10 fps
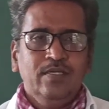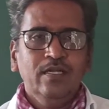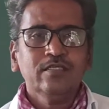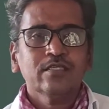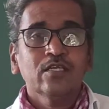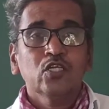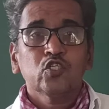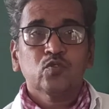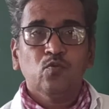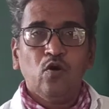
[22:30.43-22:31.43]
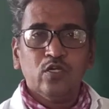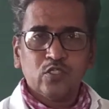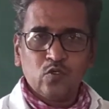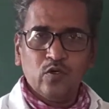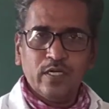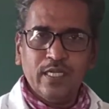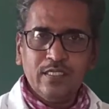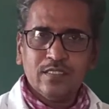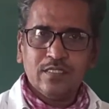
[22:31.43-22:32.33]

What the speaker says: yes, small stone is